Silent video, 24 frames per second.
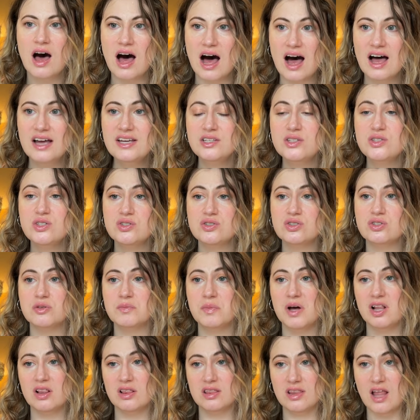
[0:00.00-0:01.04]
I assume
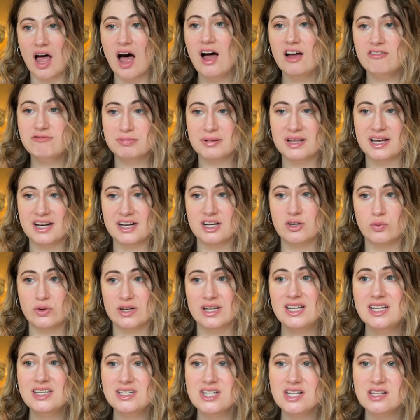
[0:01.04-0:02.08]
a lot of planning
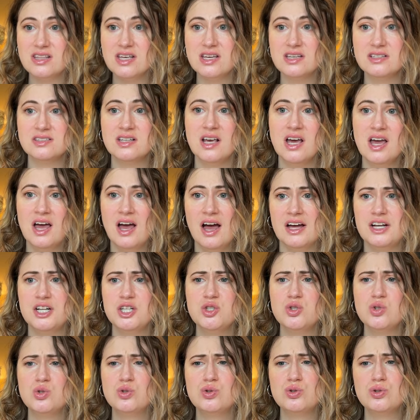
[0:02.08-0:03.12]
went into this, and
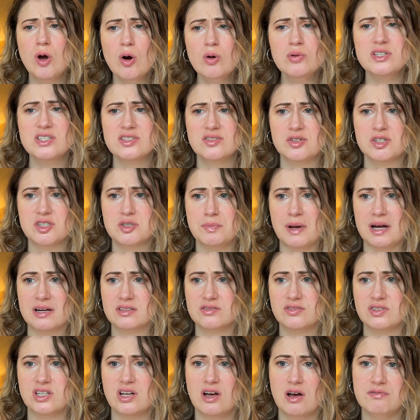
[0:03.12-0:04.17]
it's so
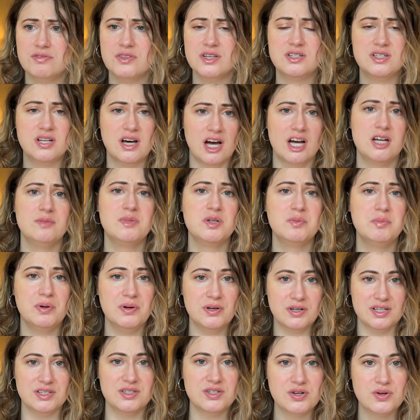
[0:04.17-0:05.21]
disrespectful of the time you put
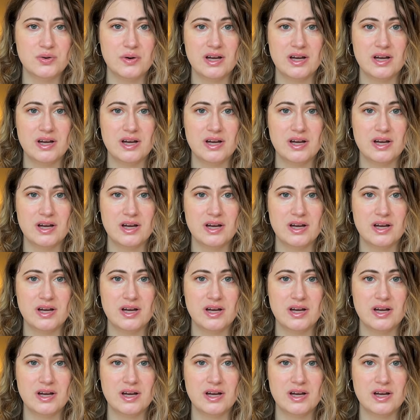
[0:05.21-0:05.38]
into